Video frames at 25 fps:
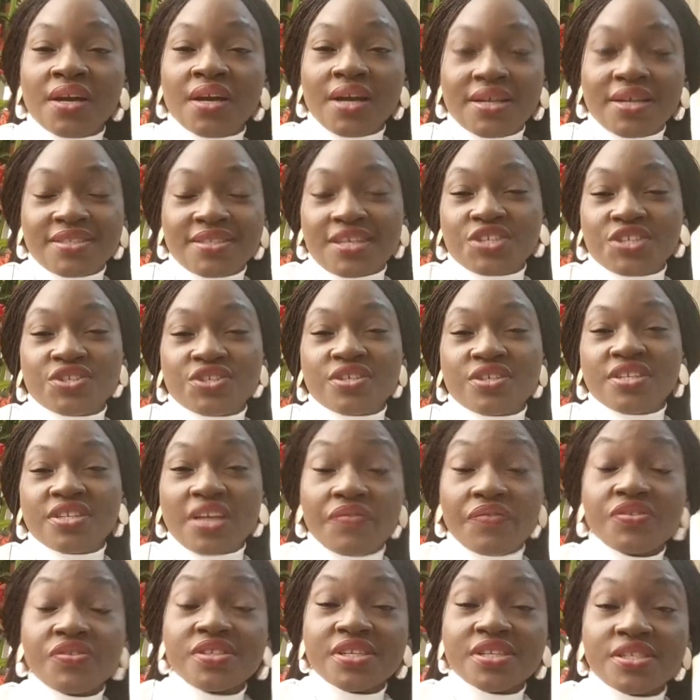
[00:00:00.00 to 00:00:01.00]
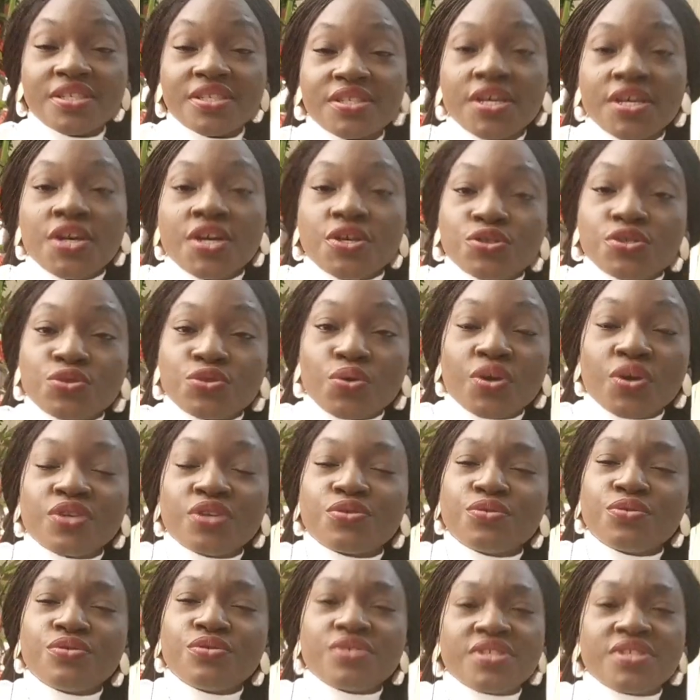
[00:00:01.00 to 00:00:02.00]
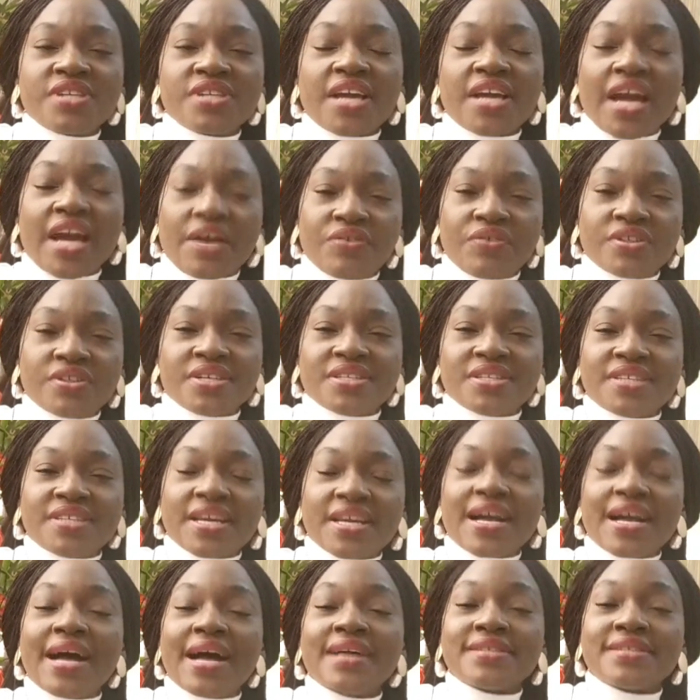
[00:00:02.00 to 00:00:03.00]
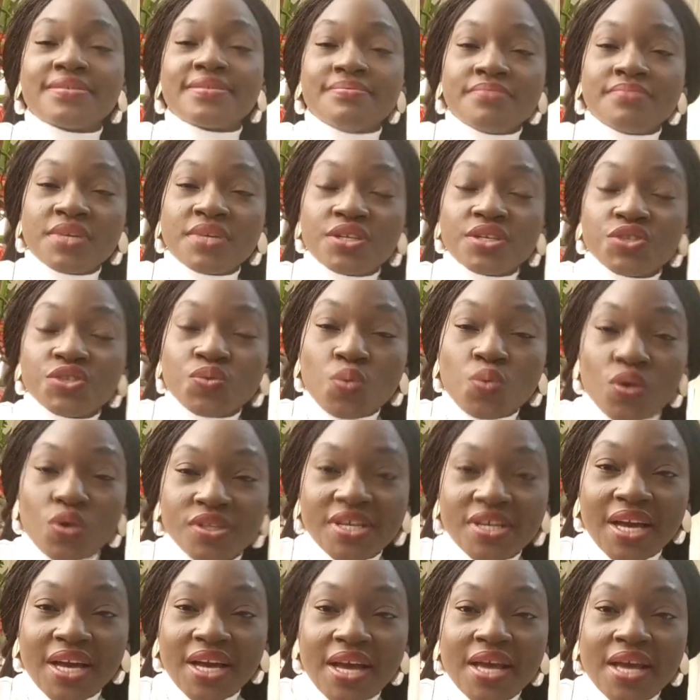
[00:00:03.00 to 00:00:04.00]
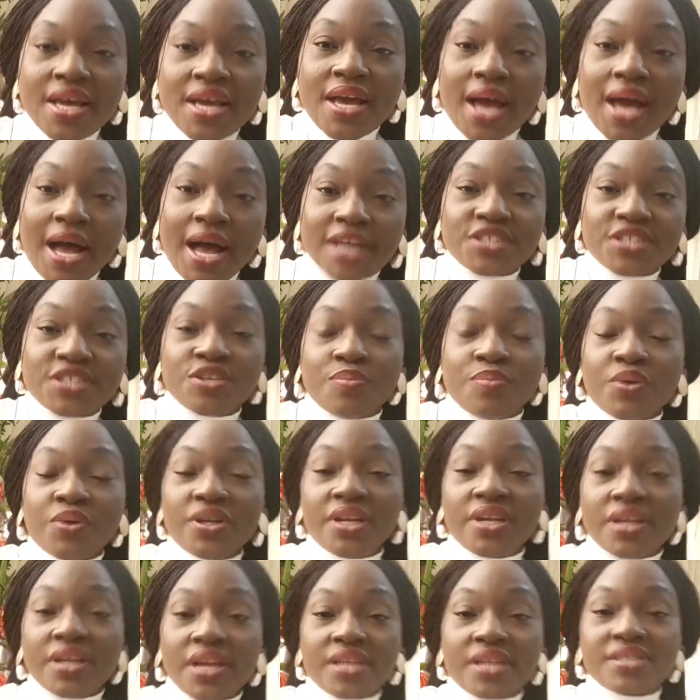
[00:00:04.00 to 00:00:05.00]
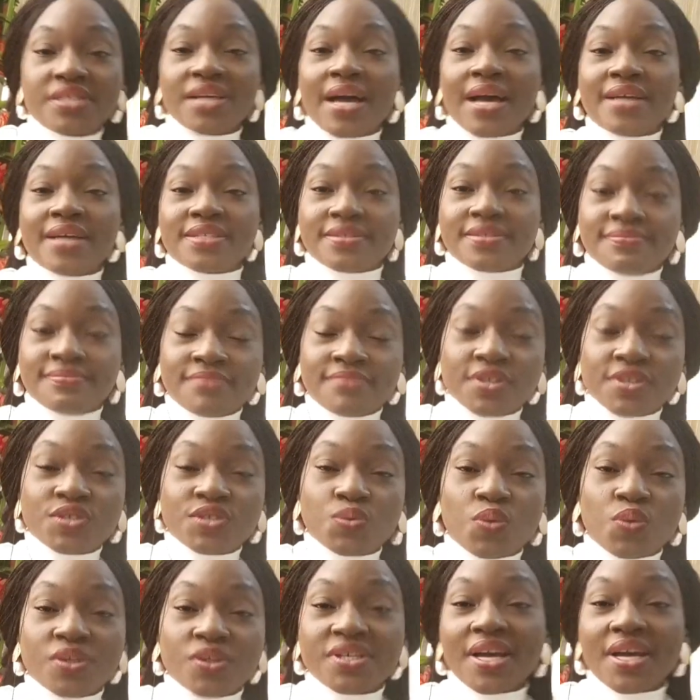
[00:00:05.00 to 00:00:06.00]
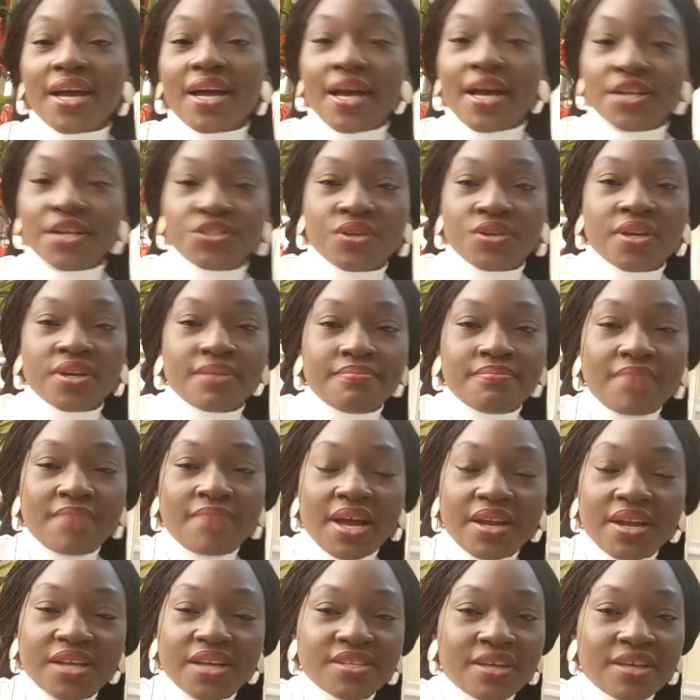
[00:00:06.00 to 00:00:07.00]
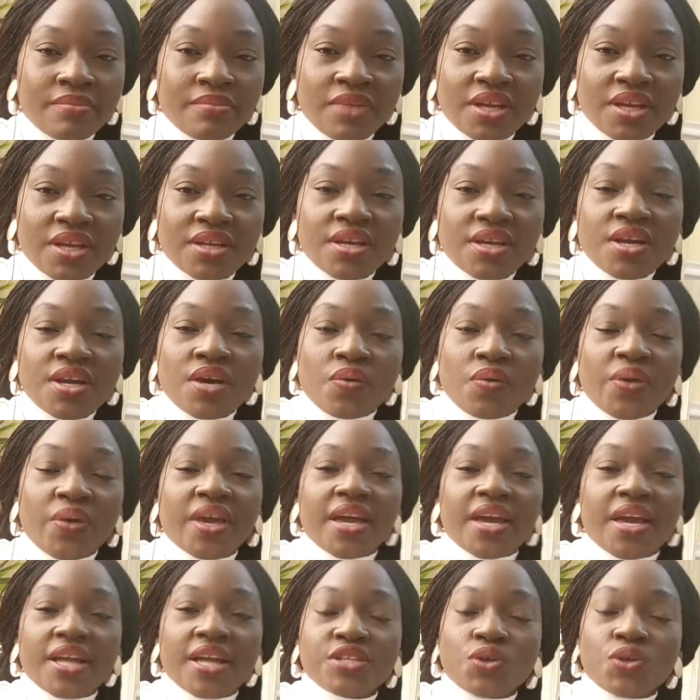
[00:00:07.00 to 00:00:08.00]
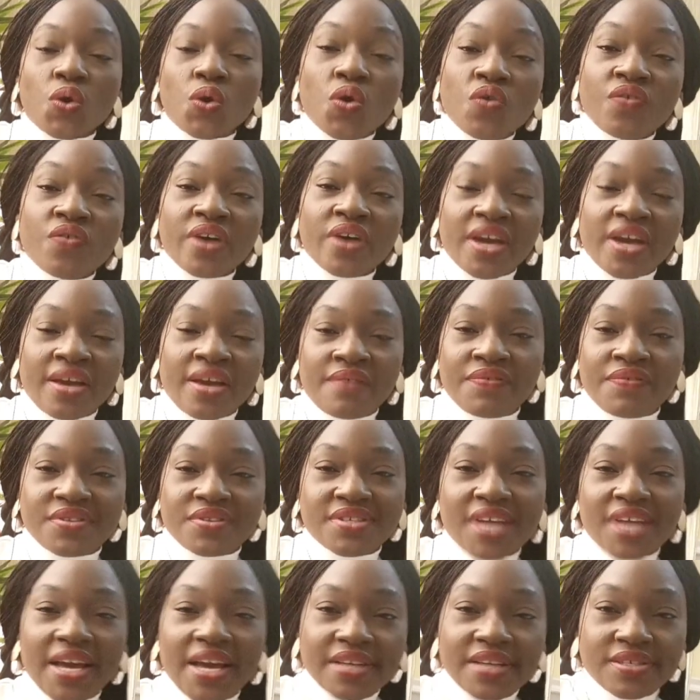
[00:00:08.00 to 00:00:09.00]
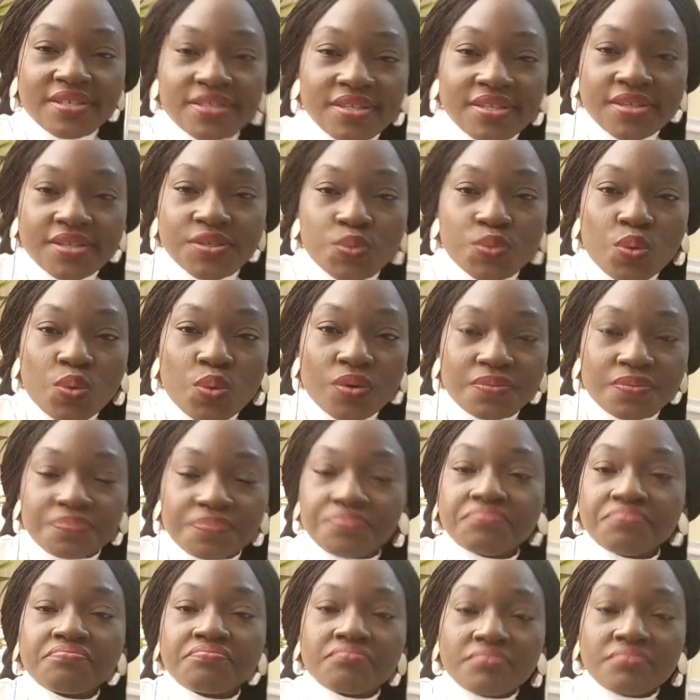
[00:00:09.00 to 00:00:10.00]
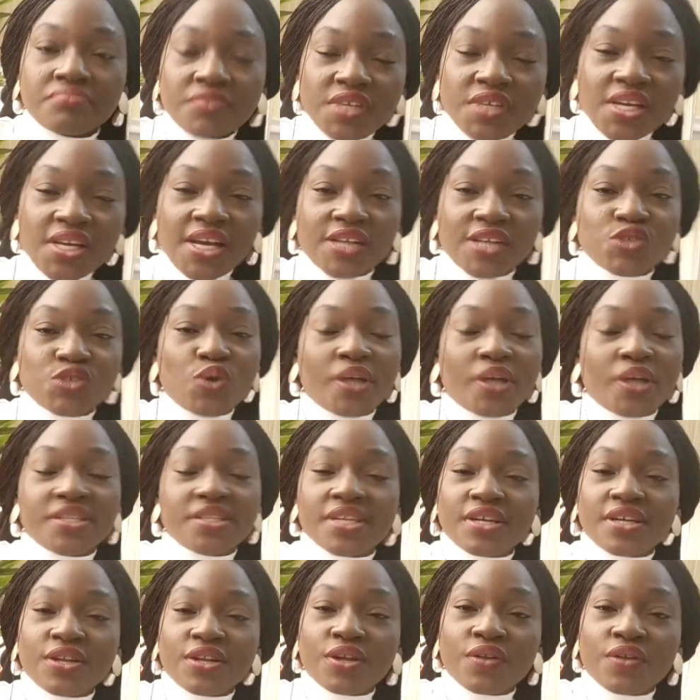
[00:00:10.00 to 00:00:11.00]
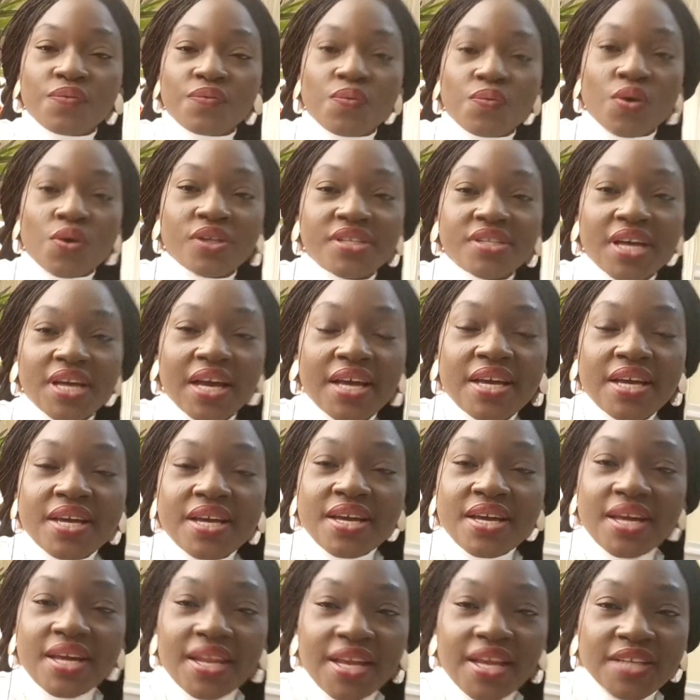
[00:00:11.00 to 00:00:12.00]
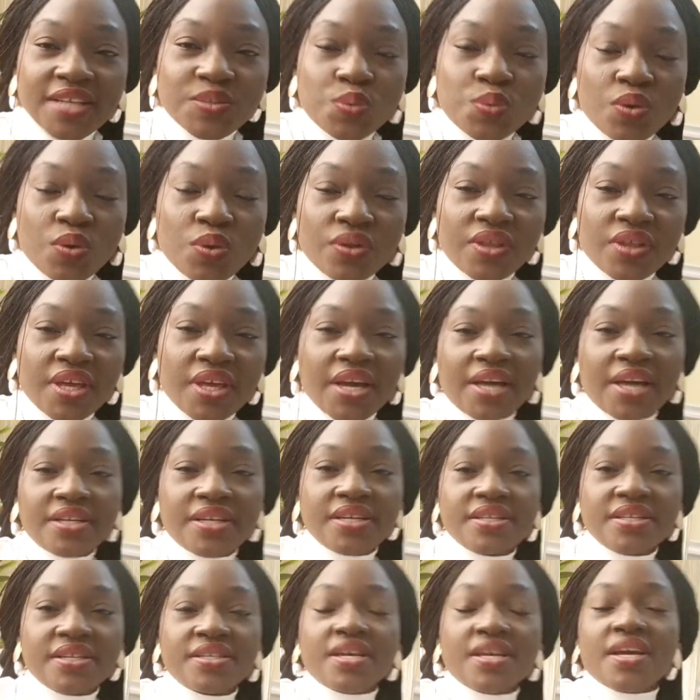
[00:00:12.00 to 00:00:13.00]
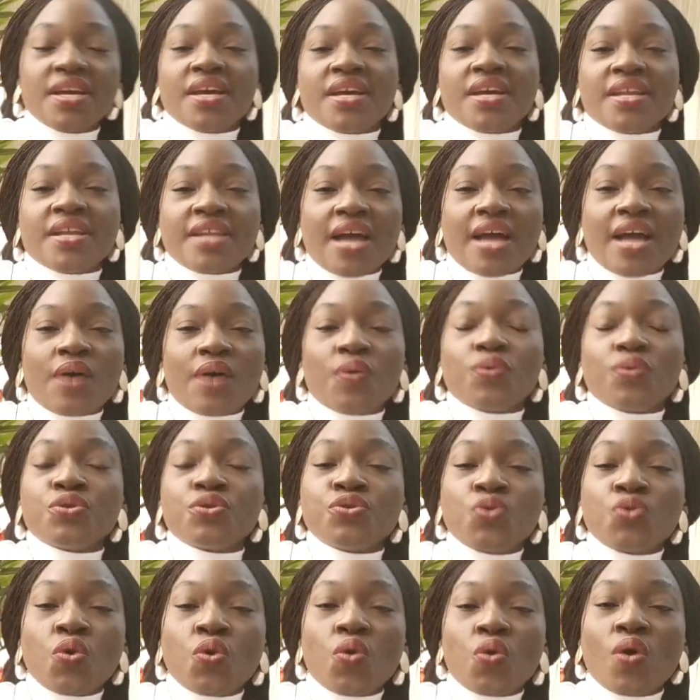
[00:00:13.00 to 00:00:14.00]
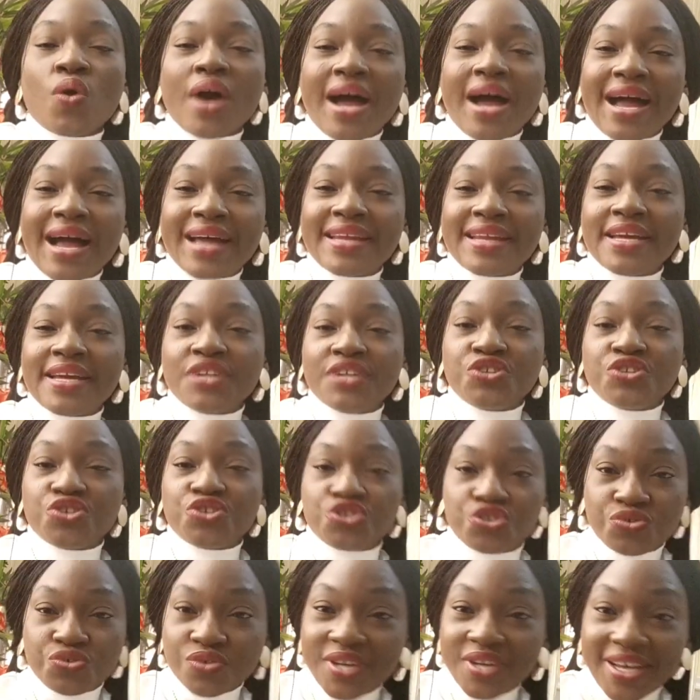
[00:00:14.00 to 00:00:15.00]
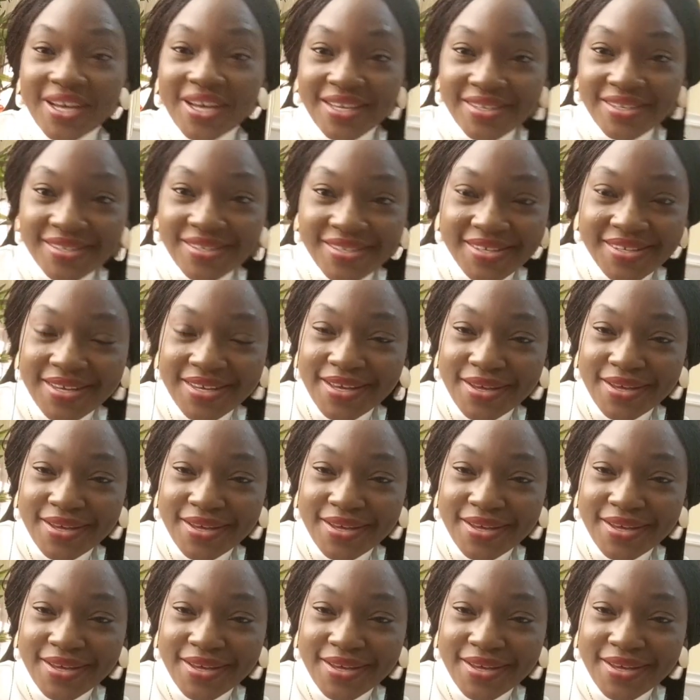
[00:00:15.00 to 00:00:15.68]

attention deficits. So it's good to stay hydrated. Take as much water as your body needs, as much water as you can manage. I mean, we can't overemphasize this one. So I take a lot of water, and that's one thing I did. Now, no added sugars.